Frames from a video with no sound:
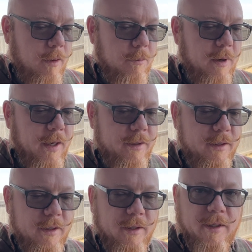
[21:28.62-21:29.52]
But
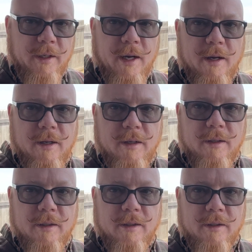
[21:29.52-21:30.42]
yeah,
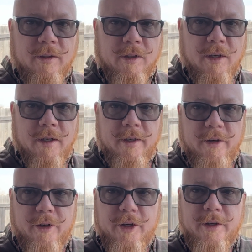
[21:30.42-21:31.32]
good luck in
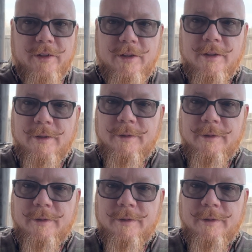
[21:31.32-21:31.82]
your cooks.